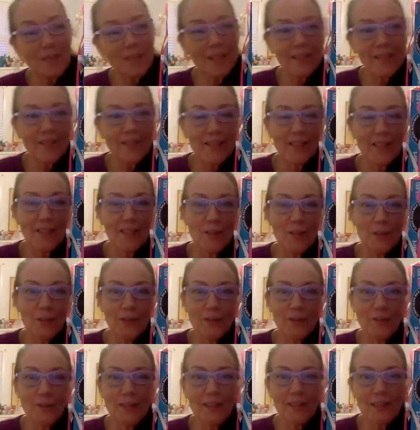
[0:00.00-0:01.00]
I'll see you in
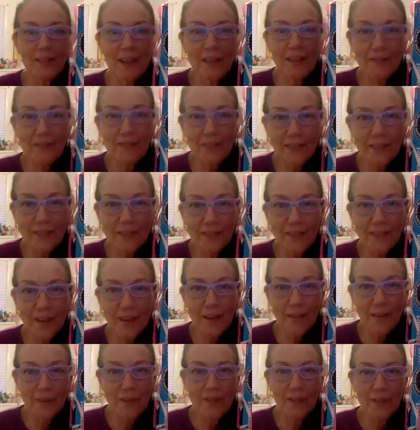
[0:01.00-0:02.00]
real life at the
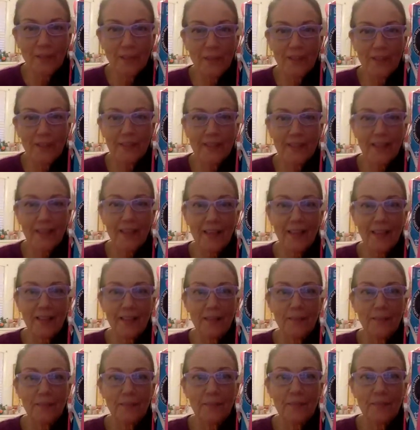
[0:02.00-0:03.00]
library one day.
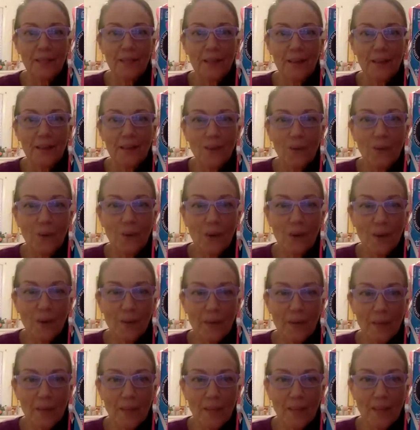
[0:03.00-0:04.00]
Or
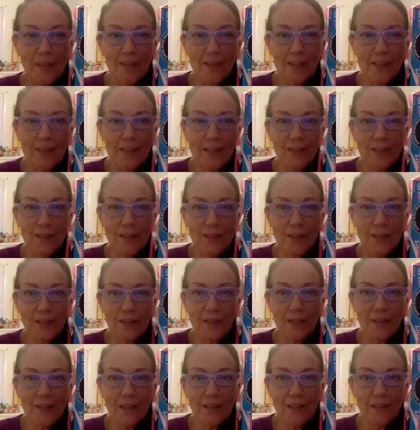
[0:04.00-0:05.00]
maybe I'll see you in
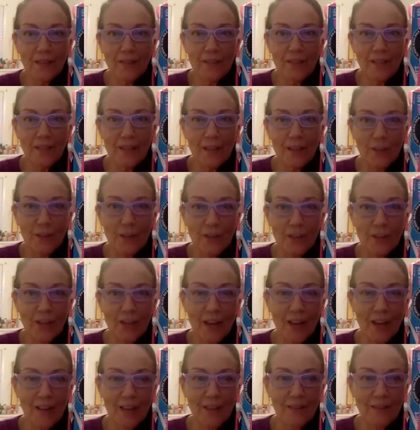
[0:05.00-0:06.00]
another video
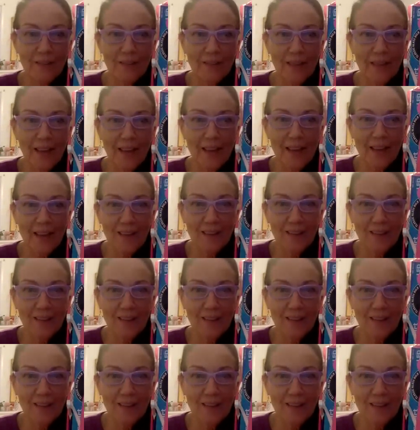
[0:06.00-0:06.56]
chat, okay?